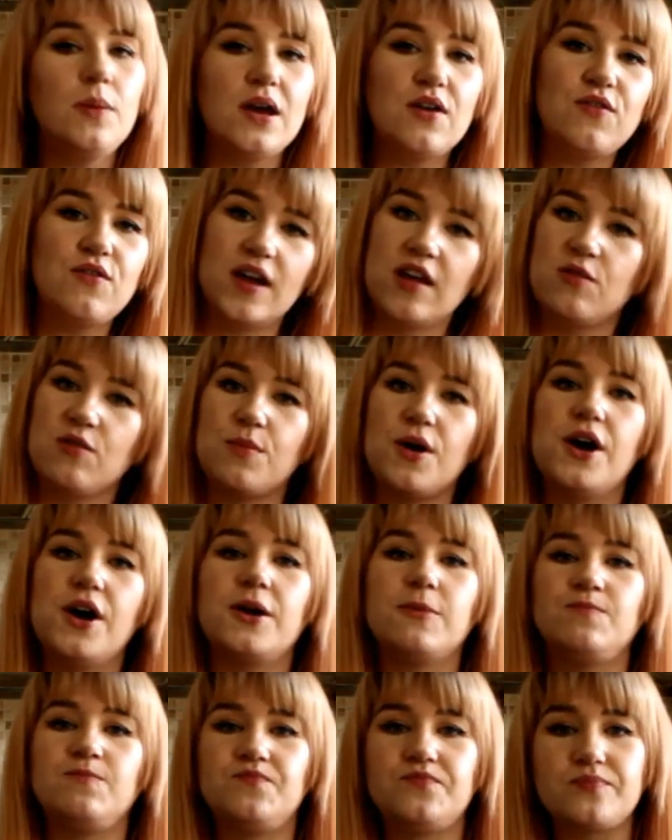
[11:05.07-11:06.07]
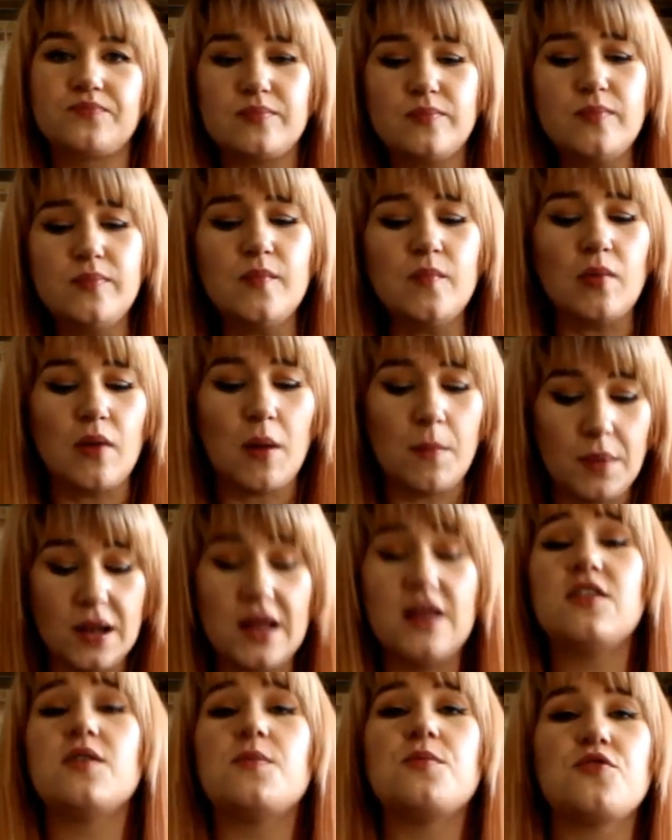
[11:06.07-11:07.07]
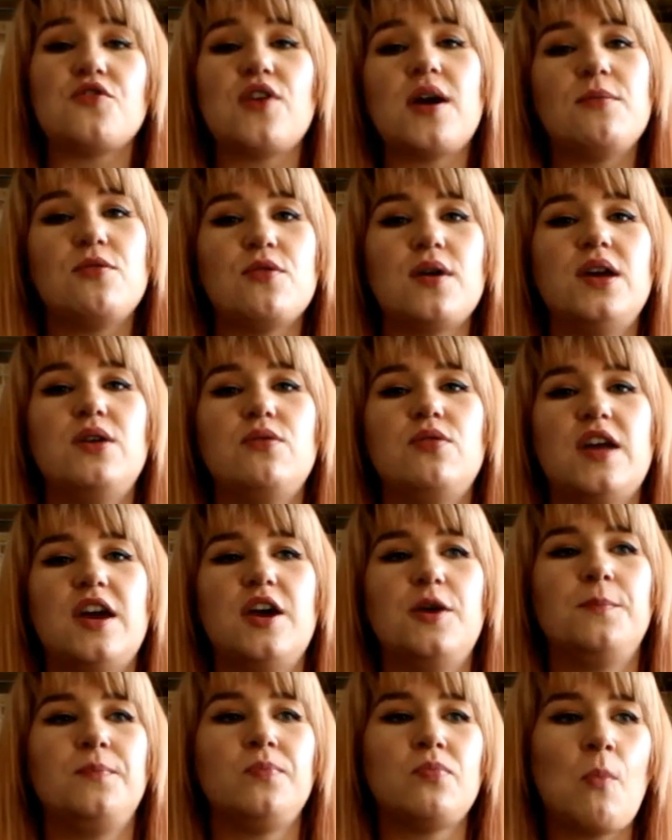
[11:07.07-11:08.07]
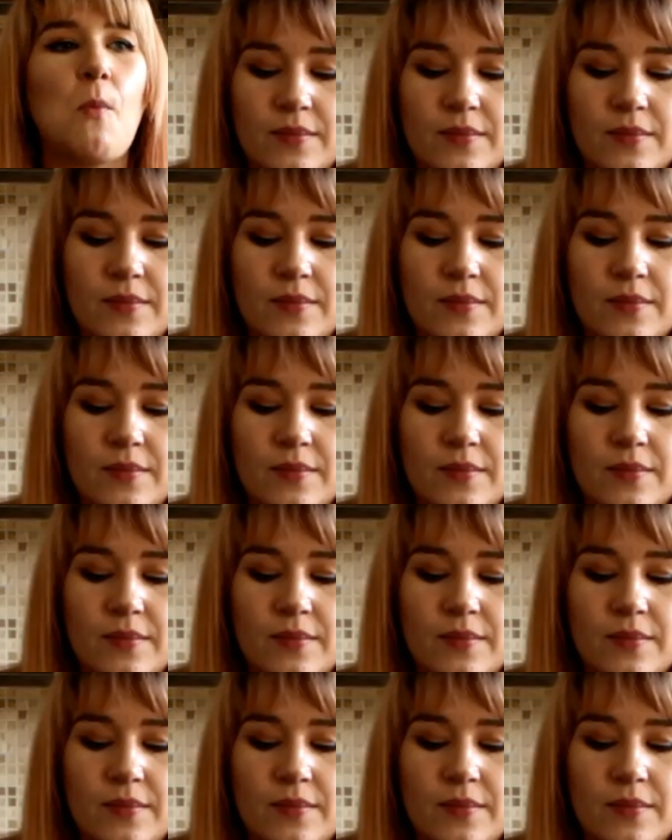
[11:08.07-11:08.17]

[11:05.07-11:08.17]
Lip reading: me on Facebook. Please subscribe to our YouTube.